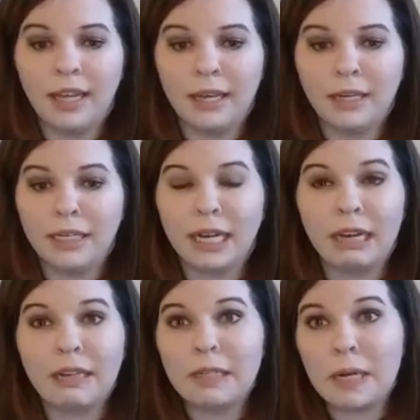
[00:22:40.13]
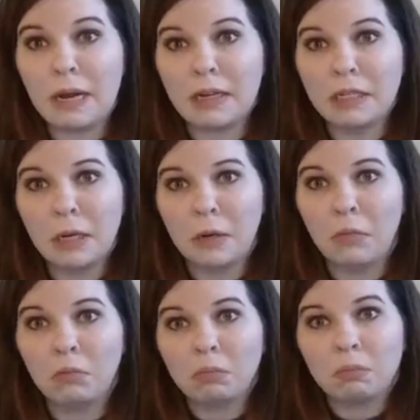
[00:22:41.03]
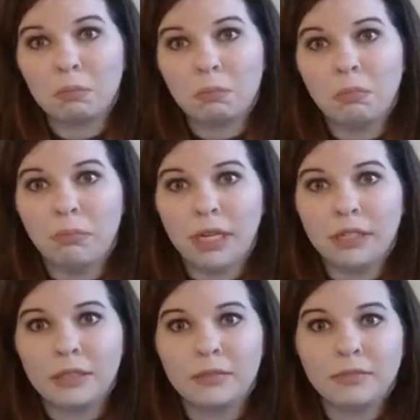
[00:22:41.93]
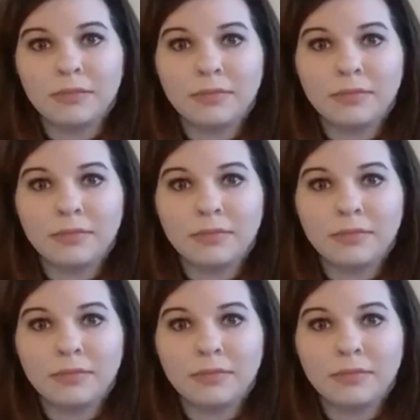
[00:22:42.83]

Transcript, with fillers: and I did not get to go, but